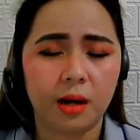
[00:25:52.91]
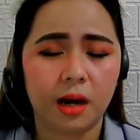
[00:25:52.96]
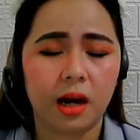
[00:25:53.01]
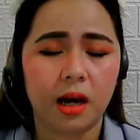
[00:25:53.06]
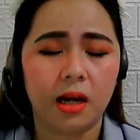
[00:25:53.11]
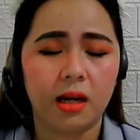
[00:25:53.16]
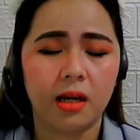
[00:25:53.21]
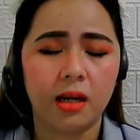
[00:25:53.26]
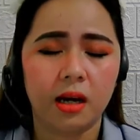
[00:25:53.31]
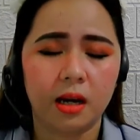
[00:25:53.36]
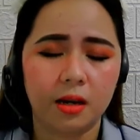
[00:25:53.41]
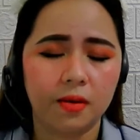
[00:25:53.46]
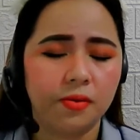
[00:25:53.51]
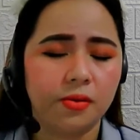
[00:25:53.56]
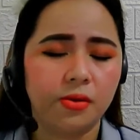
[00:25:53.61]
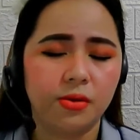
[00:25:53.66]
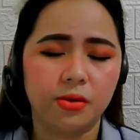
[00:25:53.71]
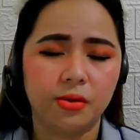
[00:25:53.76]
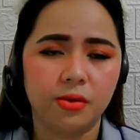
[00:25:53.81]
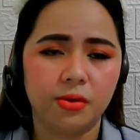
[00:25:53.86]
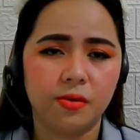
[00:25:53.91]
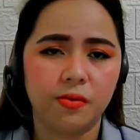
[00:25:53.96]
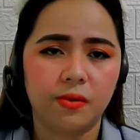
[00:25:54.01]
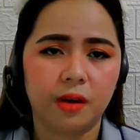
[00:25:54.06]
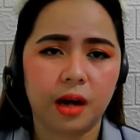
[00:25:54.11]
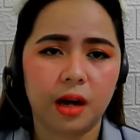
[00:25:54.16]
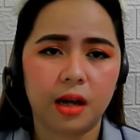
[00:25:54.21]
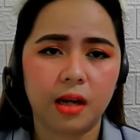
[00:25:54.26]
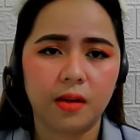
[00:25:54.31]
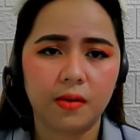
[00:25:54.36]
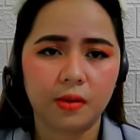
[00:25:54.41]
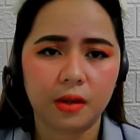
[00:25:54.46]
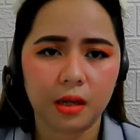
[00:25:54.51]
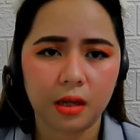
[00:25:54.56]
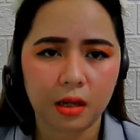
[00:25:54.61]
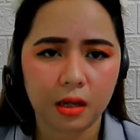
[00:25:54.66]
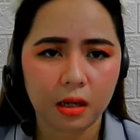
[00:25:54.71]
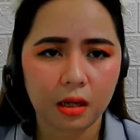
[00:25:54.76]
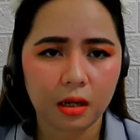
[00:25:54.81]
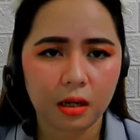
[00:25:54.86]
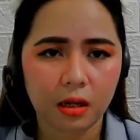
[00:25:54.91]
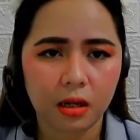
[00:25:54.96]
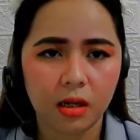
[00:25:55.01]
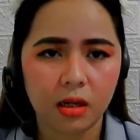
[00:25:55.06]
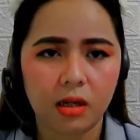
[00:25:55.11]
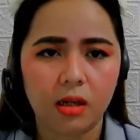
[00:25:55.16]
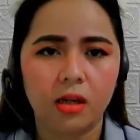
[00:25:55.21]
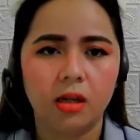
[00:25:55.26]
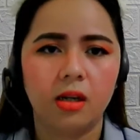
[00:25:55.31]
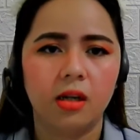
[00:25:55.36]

I have to survive here,